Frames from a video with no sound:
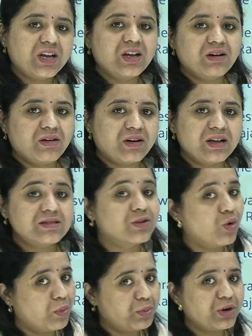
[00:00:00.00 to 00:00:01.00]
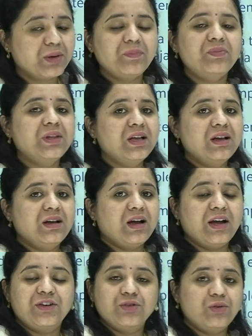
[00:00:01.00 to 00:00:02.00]
here is Gopuram,
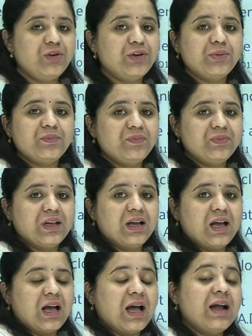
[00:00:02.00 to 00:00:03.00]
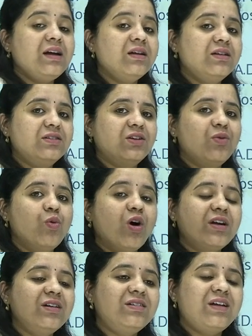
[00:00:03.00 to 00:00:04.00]
I told you, and the
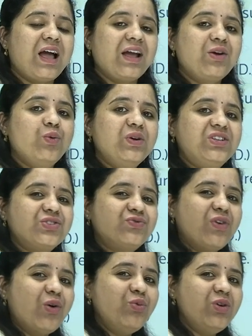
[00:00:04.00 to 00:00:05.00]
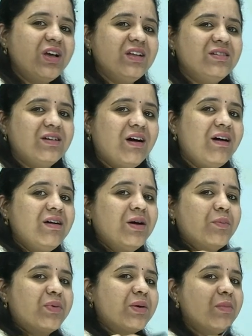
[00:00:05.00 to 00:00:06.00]
water tank which is found in the
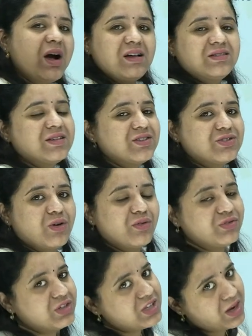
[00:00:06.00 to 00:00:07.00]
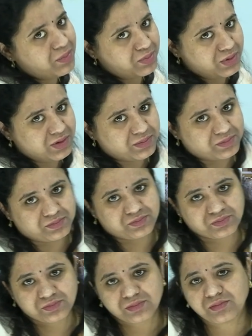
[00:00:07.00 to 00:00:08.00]
premises of the temple.
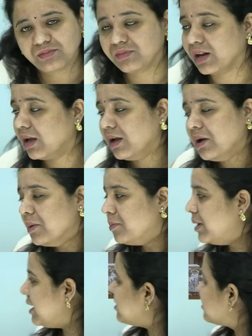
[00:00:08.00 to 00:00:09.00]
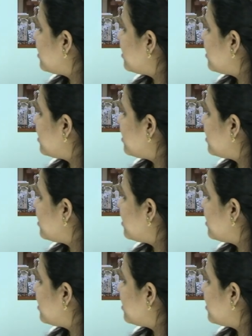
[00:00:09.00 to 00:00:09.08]
Please